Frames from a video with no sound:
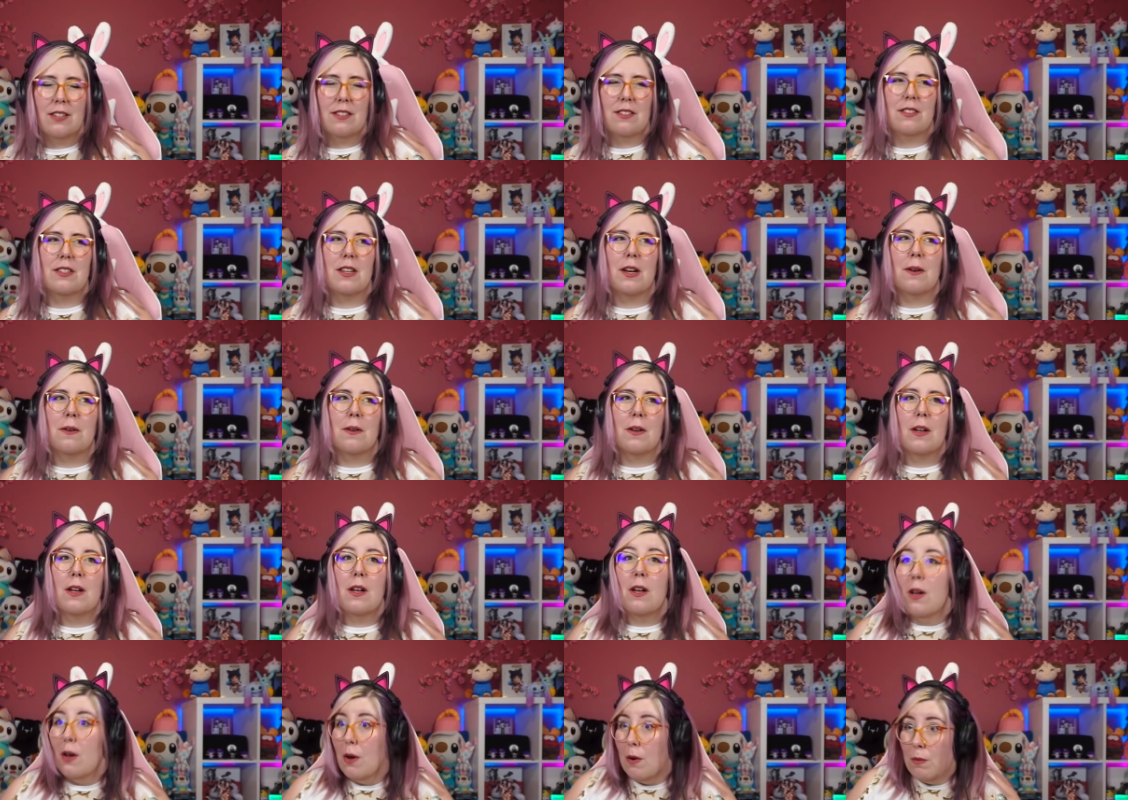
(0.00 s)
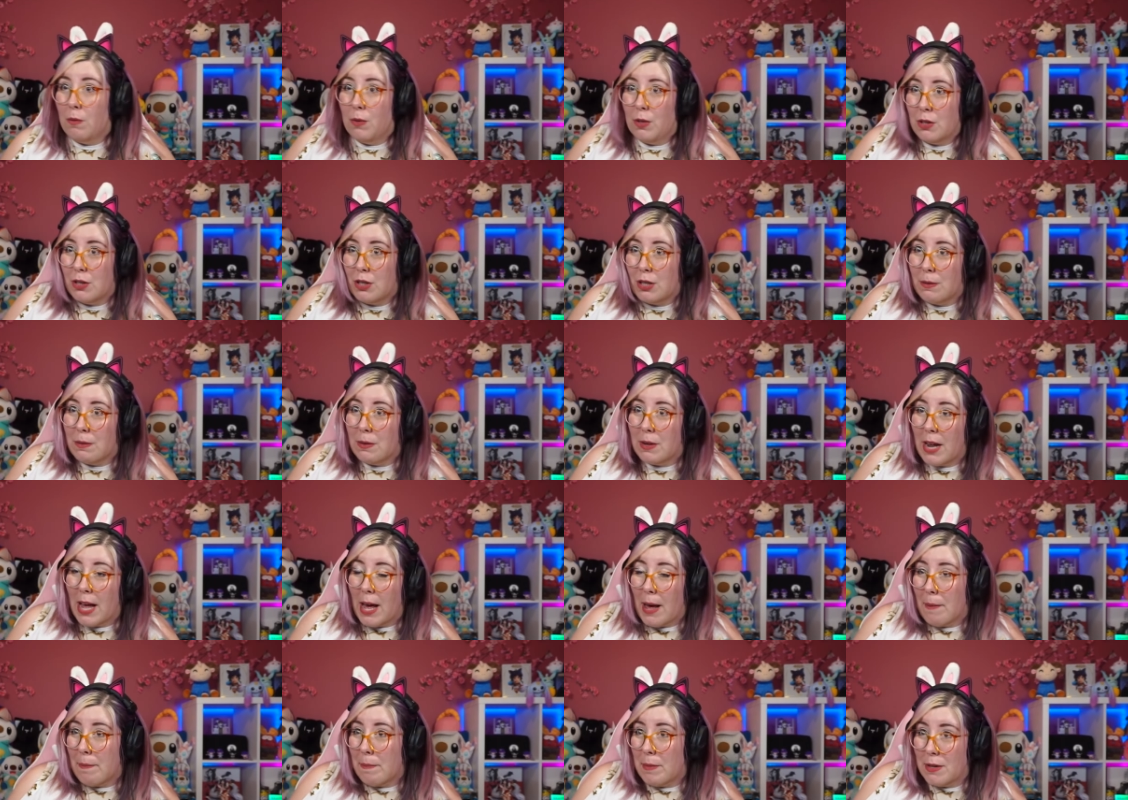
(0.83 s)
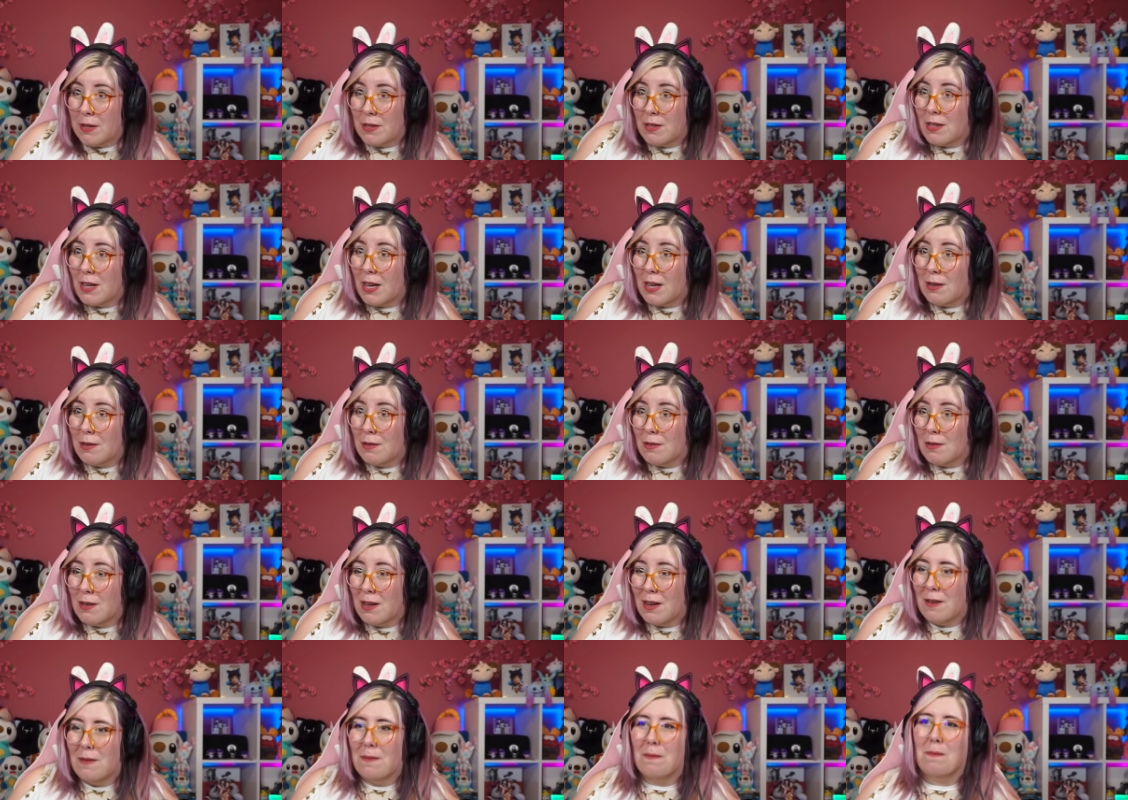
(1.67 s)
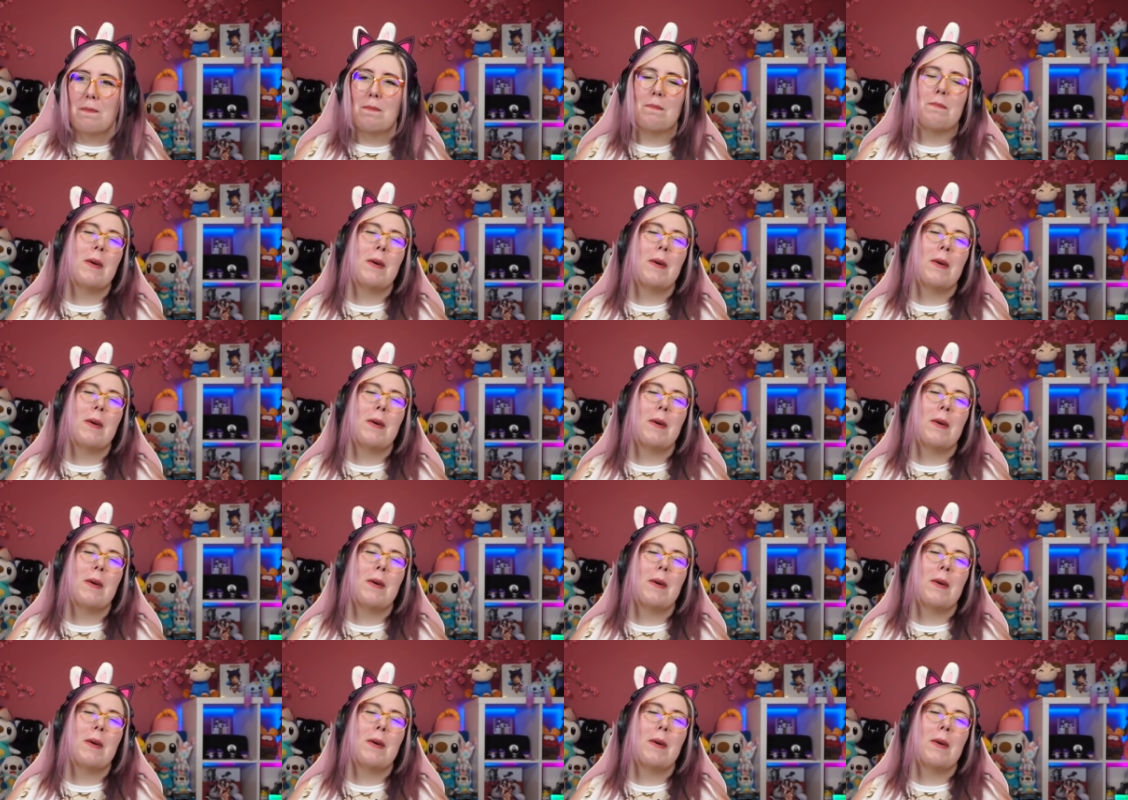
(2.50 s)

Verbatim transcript: So we'll see what happens. I don't know.